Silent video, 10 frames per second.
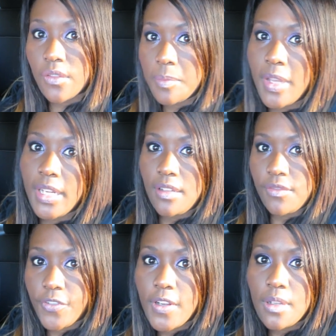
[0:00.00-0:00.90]
everybody
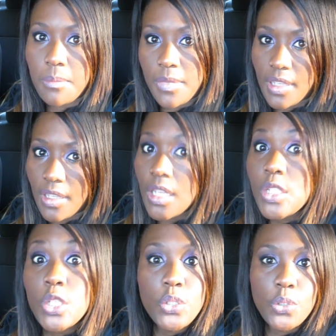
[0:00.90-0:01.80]
in front of me
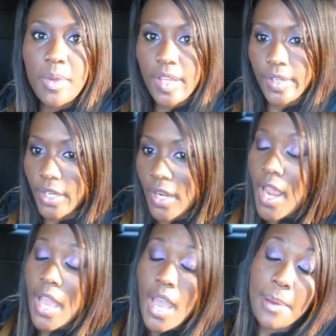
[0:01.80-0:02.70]
to do better.
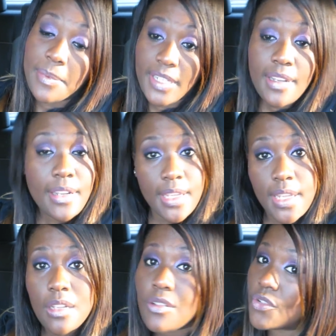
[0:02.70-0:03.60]
I'm gonna
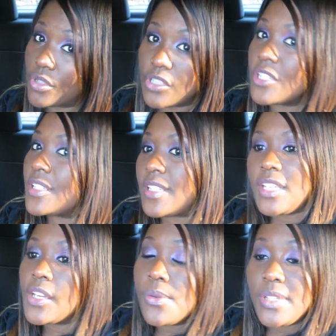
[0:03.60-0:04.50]
need Georgia
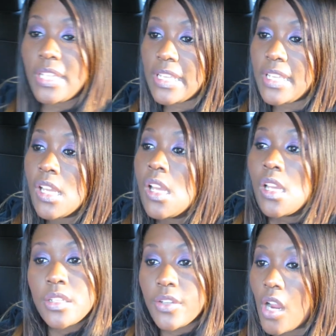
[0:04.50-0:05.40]
DOT
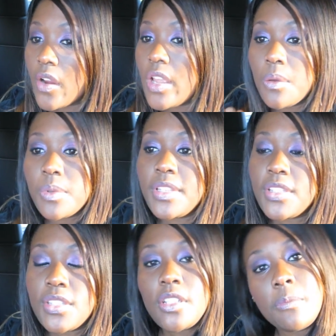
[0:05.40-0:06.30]
to hurry up with this
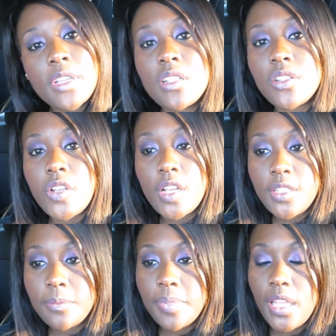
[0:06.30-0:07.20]
stupid
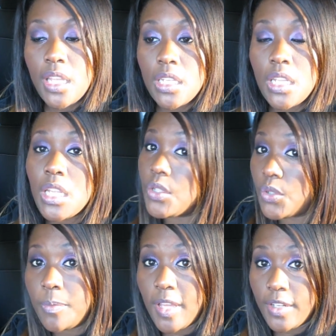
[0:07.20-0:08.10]
construction plan and
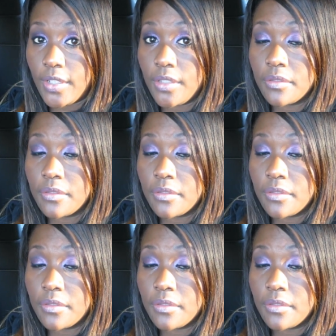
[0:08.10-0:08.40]
do better.